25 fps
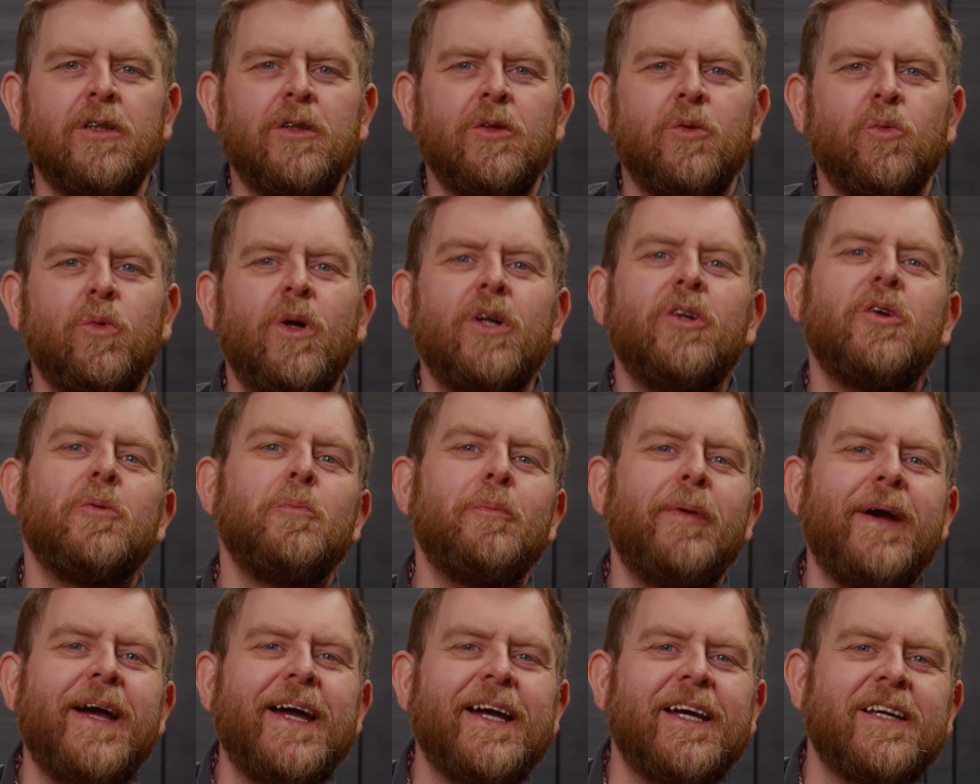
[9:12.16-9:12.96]
Welcome
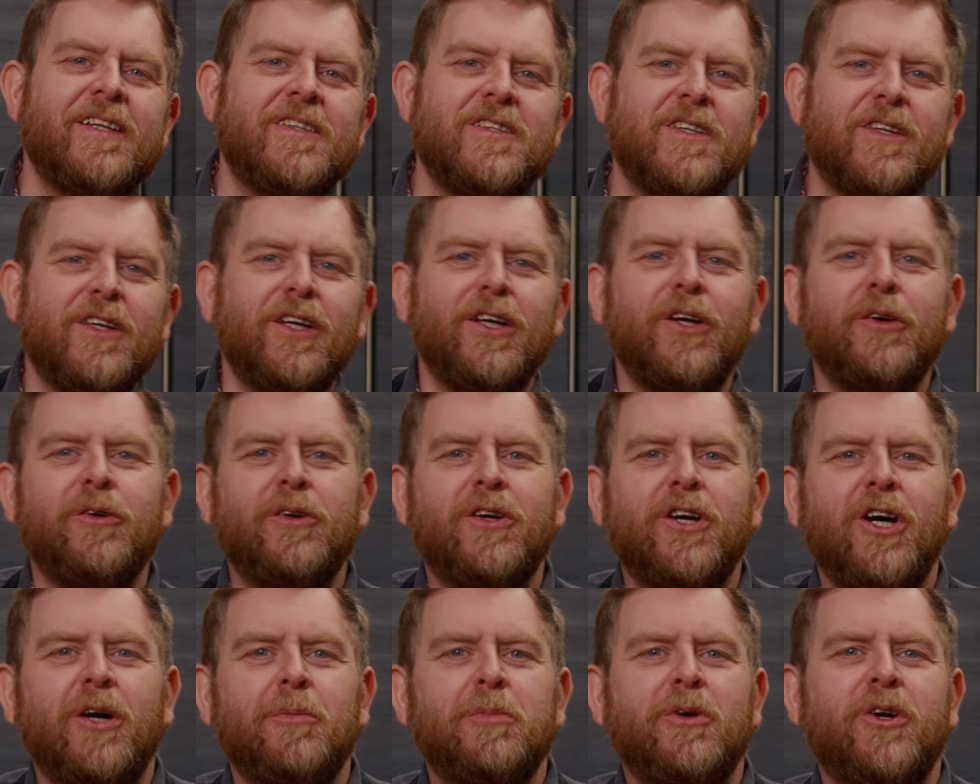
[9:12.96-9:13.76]
back to the Low
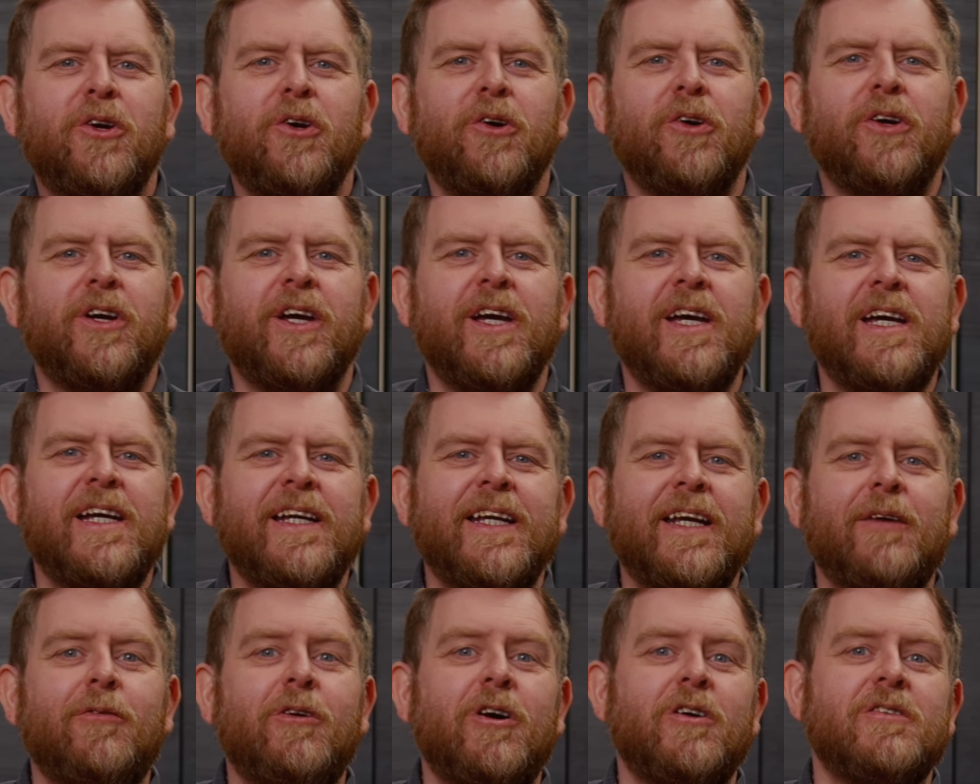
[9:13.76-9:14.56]
Carb Cook.
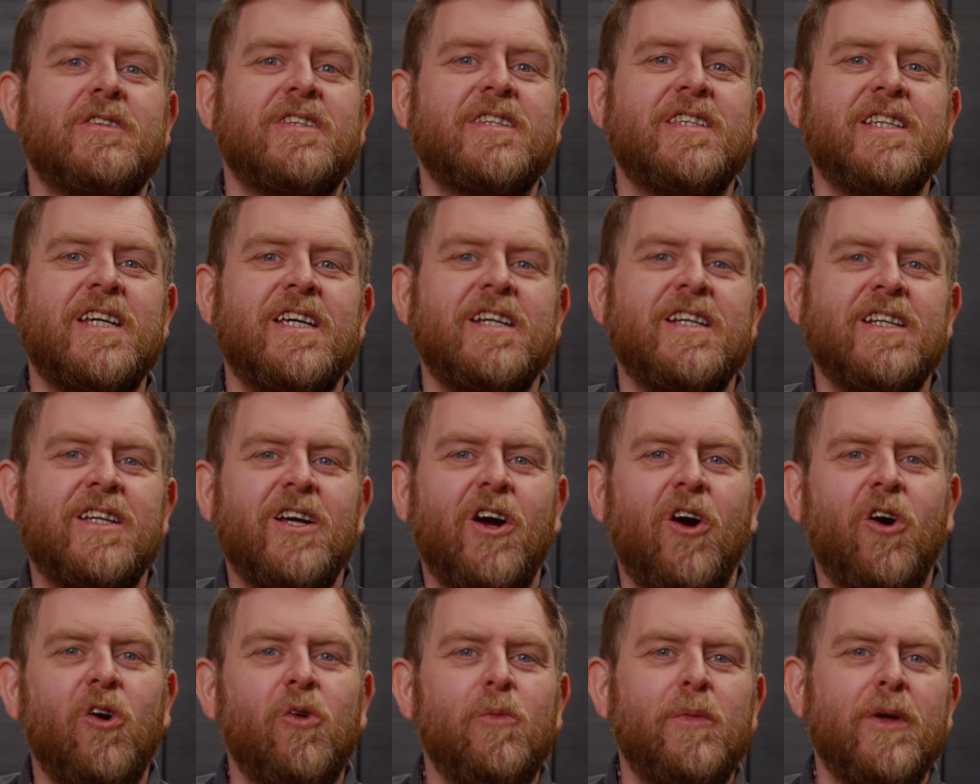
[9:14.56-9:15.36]
Now our seeded
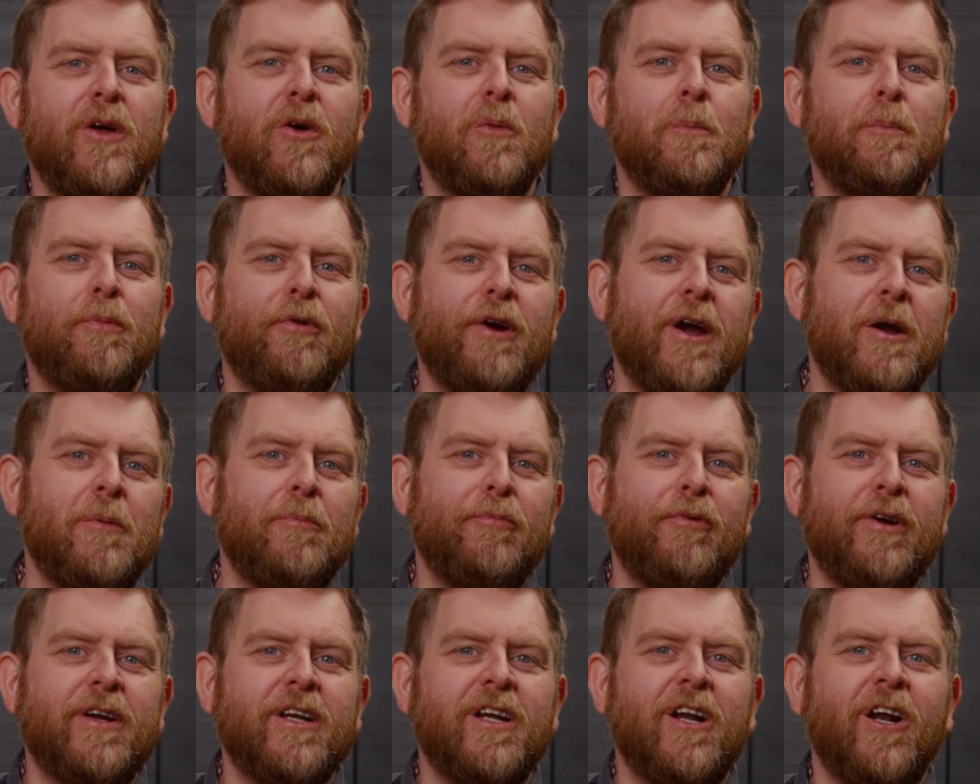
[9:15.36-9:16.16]
wholemeal brown
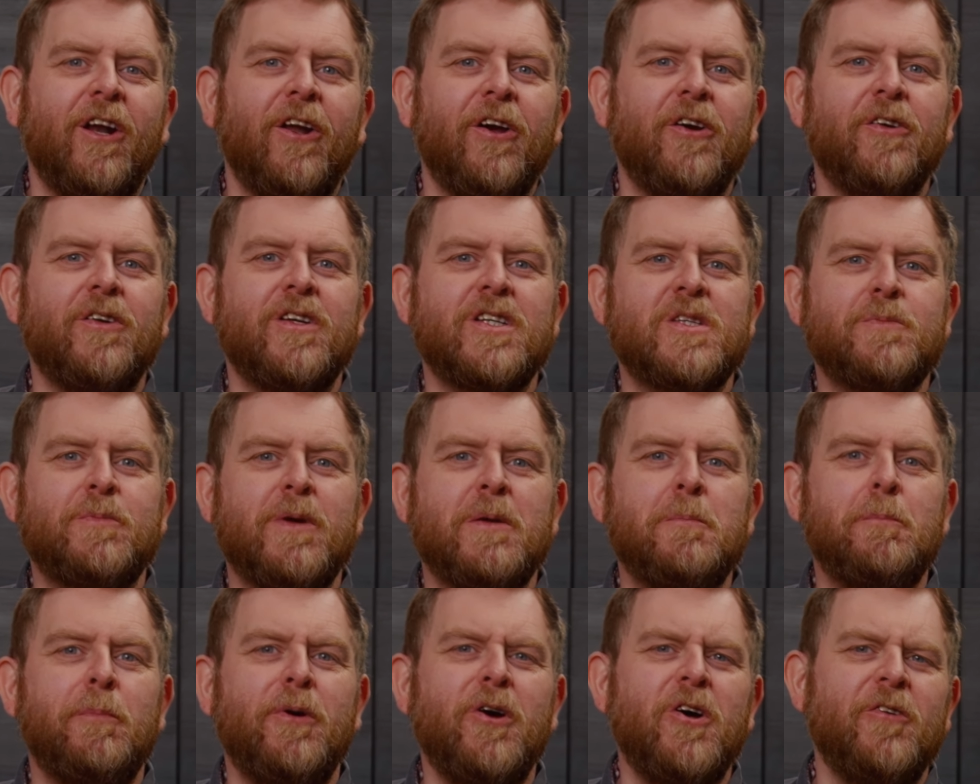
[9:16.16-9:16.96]
bread clone has
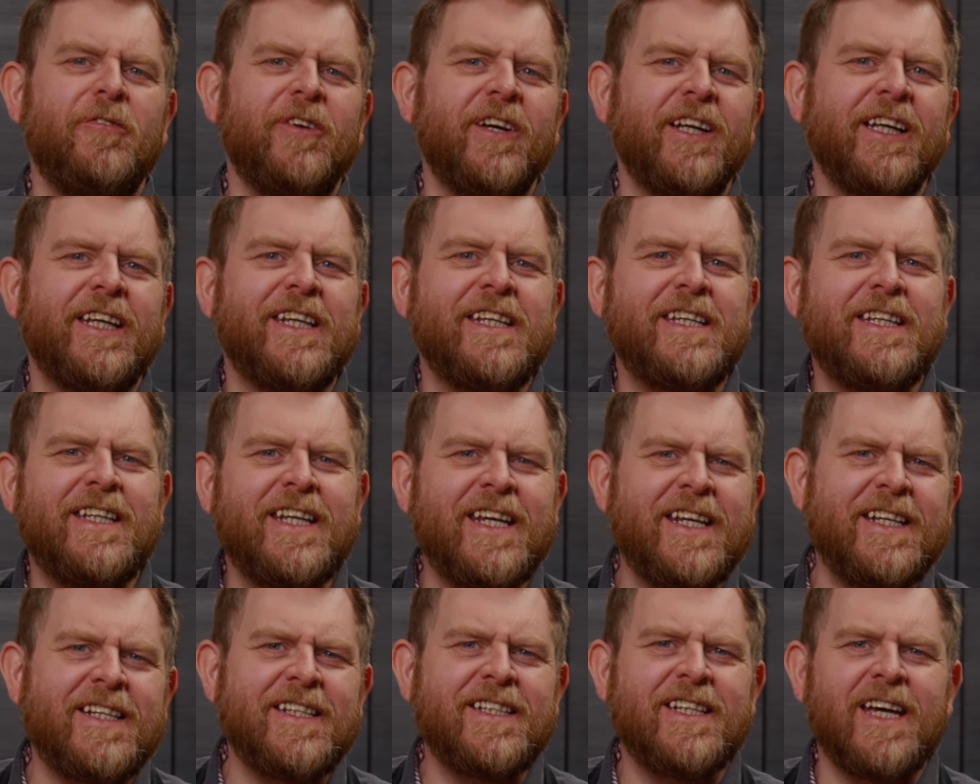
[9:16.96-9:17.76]
been perfectly
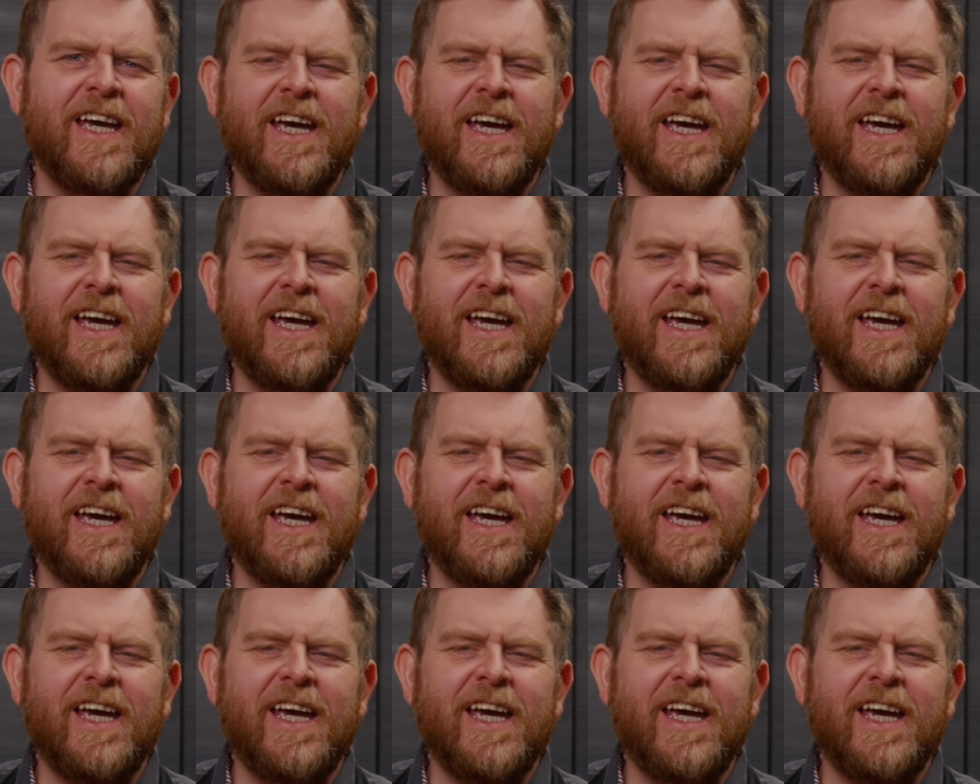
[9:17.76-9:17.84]
kneaded